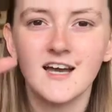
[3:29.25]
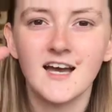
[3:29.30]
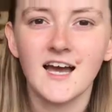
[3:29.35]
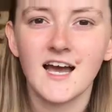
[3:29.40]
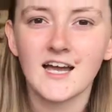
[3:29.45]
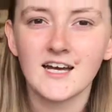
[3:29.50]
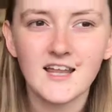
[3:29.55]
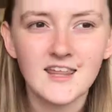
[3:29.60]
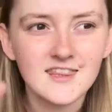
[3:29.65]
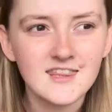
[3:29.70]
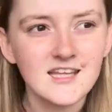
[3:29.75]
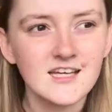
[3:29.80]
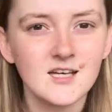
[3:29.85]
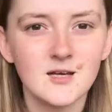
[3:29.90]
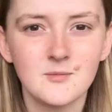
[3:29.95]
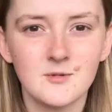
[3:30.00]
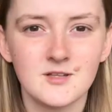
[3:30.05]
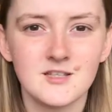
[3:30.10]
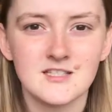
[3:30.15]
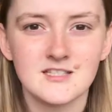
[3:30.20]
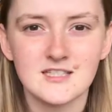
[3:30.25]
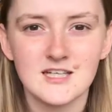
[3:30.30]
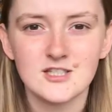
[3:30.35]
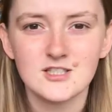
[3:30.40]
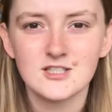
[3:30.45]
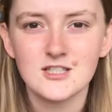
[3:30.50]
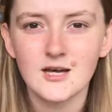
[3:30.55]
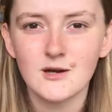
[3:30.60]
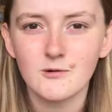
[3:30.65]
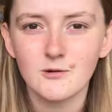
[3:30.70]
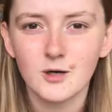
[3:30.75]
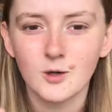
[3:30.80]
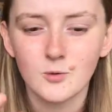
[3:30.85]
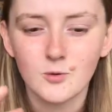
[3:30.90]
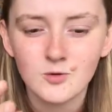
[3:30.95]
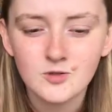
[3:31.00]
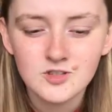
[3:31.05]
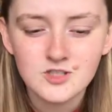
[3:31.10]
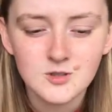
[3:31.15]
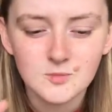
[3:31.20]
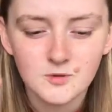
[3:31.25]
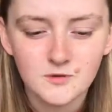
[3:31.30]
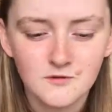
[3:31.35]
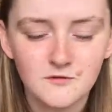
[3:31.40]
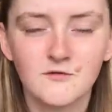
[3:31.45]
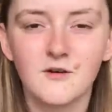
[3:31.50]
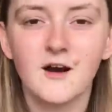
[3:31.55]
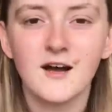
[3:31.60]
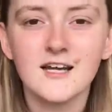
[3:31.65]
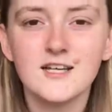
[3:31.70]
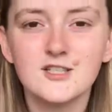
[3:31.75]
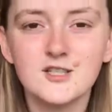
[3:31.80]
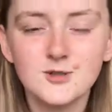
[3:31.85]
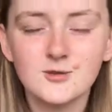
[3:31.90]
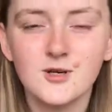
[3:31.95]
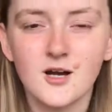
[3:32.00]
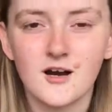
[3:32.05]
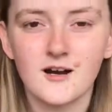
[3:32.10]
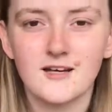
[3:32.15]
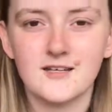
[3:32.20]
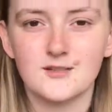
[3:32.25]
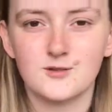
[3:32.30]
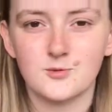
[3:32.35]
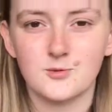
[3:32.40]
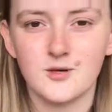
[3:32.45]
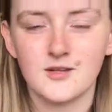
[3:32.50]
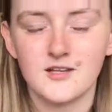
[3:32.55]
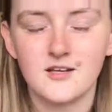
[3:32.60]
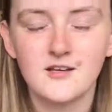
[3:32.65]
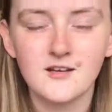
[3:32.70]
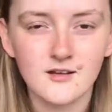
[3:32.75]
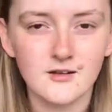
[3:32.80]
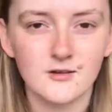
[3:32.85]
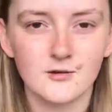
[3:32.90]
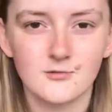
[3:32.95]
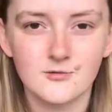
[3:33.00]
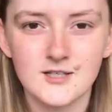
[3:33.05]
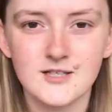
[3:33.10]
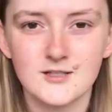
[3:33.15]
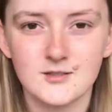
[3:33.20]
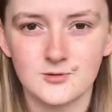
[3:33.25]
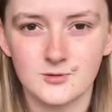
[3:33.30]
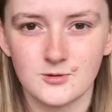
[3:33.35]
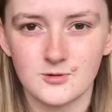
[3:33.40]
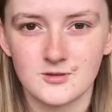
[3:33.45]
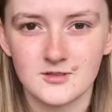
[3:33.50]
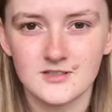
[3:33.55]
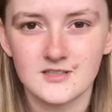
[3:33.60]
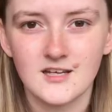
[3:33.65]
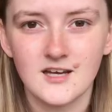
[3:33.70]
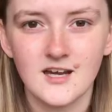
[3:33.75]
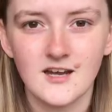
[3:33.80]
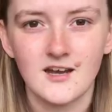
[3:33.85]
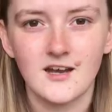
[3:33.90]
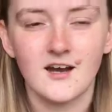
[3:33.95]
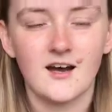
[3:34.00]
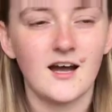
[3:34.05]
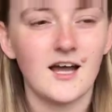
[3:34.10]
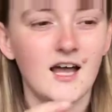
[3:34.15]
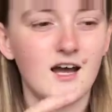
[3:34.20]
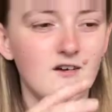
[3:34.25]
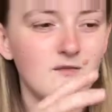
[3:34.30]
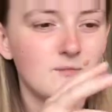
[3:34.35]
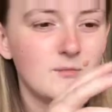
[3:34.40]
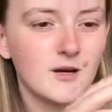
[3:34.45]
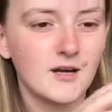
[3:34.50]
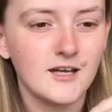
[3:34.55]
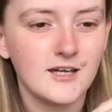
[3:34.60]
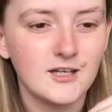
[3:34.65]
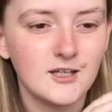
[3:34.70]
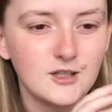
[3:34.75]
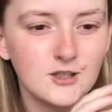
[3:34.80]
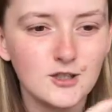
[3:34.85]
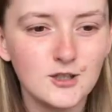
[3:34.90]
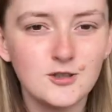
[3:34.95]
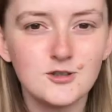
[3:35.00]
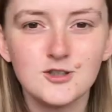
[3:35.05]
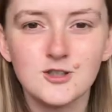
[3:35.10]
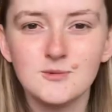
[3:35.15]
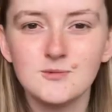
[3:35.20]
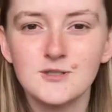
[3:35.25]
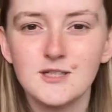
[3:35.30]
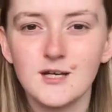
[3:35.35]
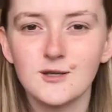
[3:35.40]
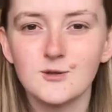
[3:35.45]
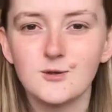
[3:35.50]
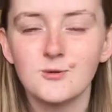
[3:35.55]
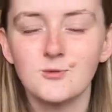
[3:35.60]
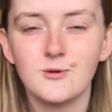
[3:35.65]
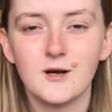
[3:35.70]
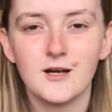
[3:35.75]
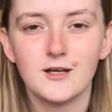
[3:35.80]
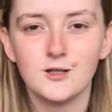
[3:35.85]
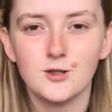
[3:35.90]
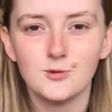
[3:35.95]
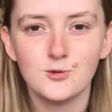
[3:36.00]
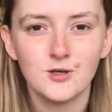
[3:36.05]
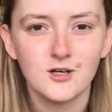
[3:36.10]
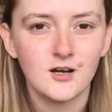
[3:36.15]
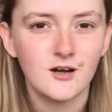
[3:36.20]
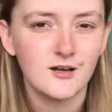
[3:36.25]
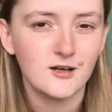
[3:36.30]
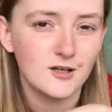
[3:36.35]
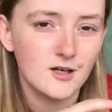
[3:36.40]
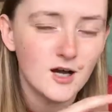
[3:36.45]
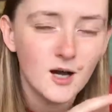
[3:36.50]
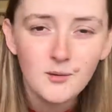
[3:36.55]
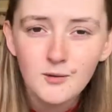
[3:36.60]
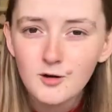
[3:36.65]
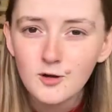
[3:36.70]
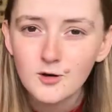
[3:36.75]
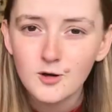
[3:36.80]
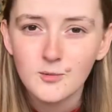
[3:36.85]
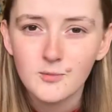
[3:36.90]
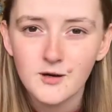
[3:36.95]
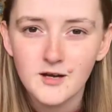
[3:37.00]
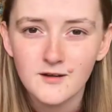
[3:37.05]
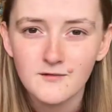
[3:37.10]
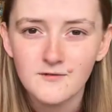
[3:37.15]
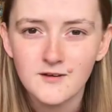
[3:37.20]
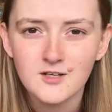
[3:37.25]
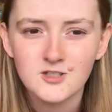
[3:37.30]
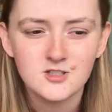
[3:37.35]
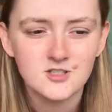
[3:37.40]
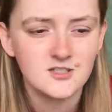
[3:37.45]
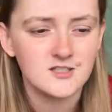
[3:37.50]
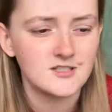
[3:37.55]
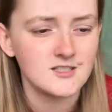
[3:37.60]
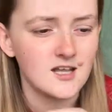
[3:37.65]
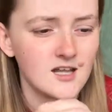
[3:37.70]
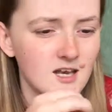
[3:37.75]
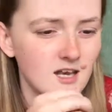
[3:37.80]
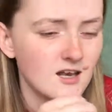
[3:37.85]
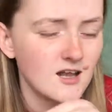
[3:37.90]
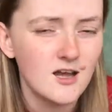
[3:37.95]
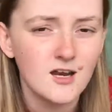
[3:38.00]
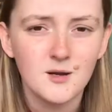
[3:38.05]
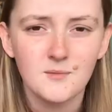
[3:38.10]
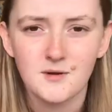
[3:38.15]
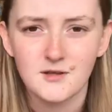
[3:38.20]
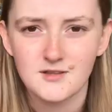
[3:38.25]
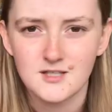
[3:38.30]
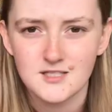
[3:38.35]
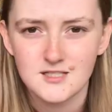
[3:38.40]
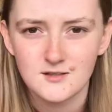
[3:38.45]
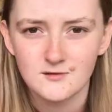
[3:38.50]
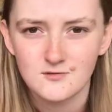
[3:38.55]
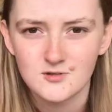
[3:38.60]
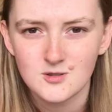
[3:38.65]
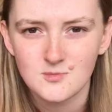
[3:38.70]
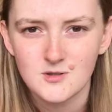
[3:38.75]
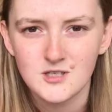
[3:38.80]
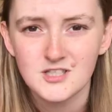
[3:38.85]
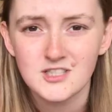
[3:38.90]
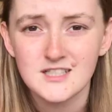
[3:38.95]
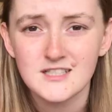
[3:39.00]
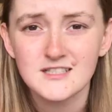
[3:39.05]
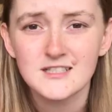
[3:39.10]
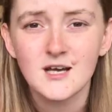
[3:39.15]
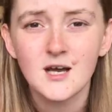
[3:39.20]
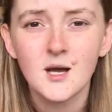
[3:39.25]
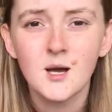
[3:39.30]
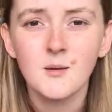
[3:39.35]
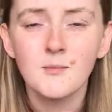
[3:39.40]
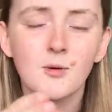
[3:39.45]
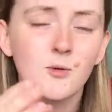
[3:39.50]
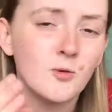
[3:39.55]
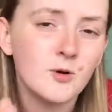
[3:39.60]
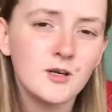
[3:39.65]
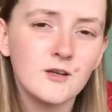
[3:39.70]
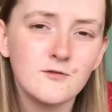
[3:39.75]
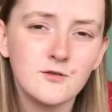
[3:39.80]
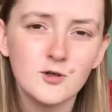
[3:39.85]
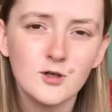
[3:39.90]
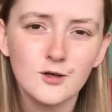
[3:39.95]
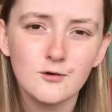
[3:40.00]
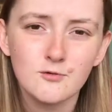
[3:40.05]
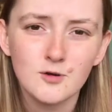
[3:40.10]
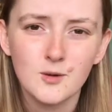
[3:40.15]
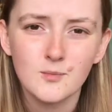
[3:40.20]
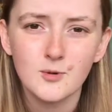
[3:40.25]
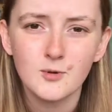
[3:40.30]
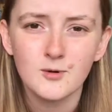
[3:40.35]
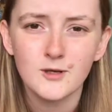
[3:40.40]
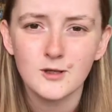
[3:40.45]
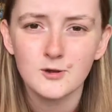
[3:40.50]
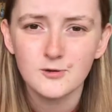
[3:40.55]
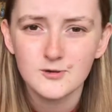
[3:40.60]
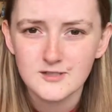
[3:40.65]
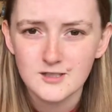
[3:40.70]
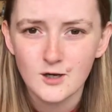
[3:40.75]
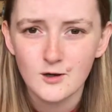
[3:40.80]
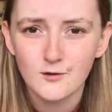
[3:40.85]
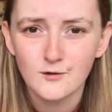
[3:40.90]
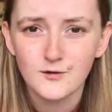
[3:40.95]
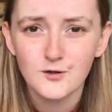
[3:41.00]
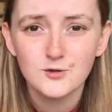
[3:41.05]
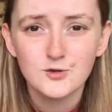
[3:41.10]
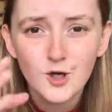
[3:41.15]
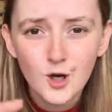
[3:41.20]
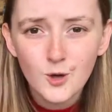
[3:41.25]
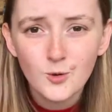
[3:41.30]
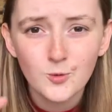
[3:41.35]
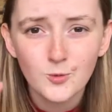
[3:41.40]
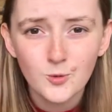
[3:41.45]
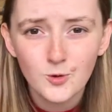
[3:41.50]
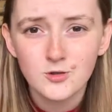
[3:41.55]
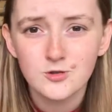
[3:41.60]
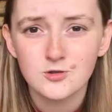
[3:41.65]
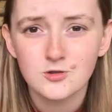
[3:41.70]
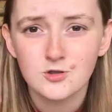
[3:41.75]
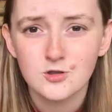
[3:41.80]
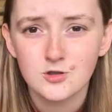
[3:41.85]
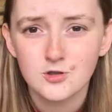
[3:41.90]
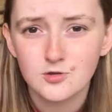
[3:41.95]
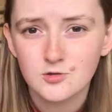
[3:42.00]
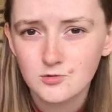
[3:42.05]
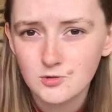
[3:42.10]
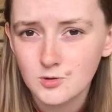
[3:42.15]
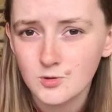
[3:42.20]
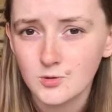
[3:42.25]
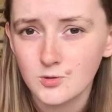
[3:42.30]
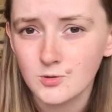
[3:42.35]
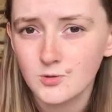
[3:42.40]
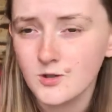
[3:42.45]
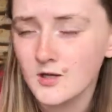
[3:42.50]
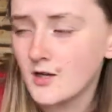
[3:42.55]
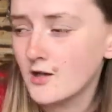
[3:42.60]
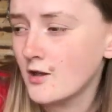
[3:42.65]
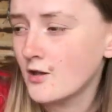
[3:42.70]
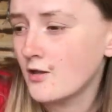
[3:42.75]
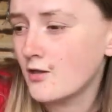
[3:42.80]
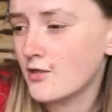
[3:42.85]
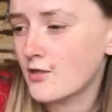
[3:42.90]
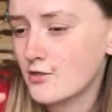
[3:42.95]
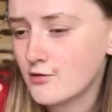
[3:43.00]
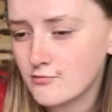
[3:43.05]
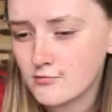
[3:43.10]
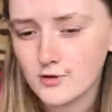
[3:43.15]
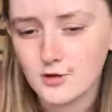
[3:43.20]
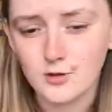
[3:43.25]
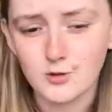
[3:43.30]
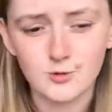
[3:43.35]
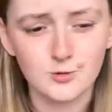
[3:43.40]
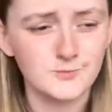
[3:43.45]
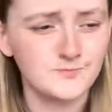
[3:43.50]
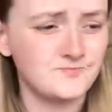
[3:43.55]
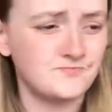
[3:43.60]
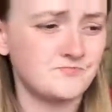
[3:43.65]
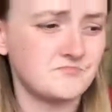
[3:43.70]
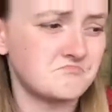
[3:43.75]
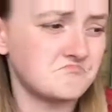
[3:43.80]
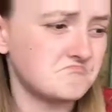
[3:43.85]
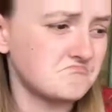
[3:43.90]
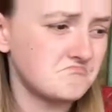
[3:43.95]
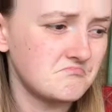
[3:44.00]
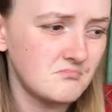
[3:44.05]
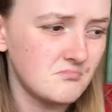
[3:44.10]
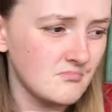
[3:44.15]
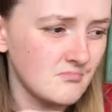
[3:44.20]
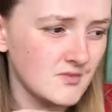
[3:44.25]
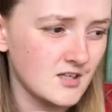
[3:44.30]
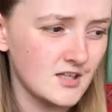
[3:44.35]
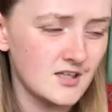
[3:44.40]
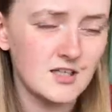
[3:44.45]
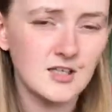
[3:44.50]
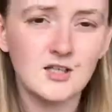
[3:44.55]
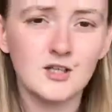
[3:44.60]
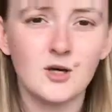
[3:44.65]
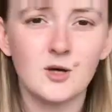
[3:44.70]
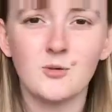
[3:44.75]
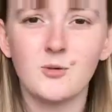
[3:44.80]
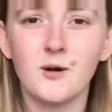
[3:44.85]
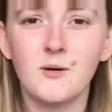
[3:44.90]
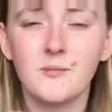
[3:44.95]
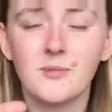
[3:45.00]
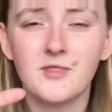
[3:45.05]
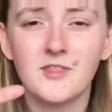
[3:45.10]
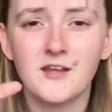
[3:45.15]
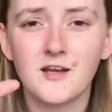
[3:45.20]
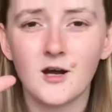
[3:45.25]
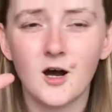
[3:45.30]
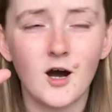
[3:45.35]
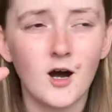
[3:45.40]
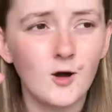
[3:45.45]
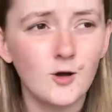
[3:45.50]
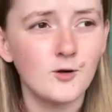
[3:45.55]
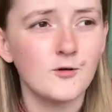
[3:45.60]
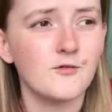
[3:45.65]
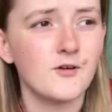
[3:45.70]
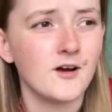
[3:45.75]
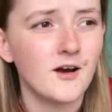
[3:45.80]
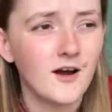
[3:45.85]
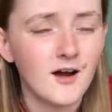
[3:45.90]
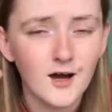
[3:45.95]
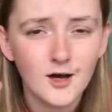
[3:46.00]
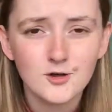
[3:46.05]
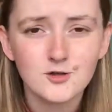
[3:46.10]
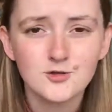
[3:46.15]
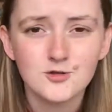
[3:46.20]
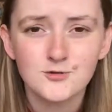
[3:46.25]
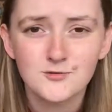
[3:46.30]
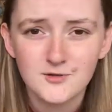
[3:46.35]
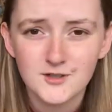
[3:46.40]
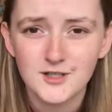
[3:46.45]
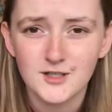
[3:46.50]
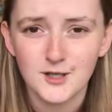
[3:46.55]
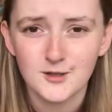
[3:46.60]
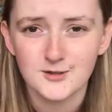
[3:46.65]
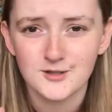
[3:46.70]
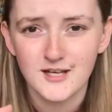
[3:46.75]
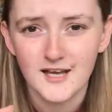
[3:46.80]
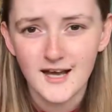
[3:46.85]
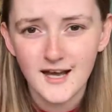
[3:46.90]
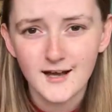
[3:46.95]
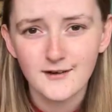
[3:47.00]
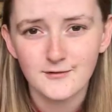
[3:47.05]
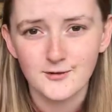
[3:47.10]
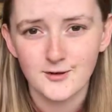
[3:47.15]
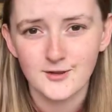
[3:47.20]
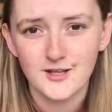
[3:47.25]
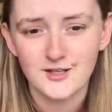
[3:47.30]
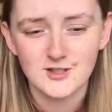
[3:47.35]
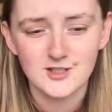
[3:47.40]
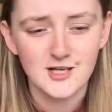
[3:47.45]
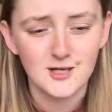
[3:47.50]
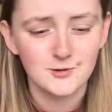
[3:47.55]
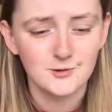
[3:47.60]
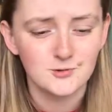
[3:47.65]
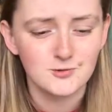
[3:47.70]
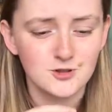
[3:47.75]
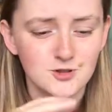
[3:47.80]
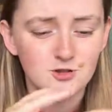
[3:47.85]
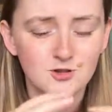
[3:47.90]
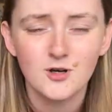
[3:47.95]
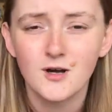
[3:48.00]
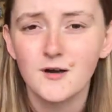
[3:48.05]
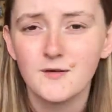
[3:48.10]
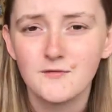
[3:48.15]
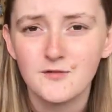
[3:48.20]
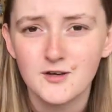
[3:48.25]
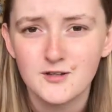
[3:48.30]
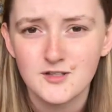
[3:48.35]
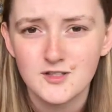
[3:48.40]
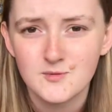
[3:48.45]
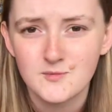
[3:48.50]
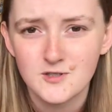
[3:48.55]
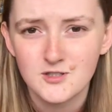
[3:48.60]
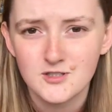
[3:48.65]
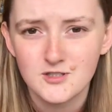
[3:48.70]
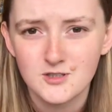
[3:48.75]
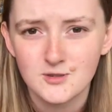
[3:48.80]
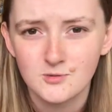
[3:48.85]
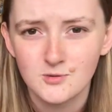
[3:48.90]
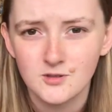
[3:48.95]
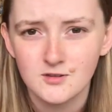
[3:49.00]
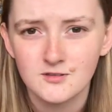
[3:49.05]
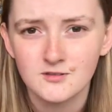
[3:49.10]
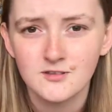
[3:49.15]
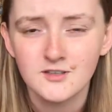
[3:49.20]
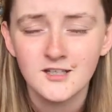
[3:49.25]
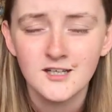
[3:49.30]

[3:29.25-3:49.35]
And I think I'm at the stage now where I want to provide you guys with another resource. I have my YouTube channel where you can kind of come along on my adventures, learn about these different species. But what if you go rock pooling yourself? You don't want to trawl through, you know, the over 100 videos I have on that channel to try and find the species you want.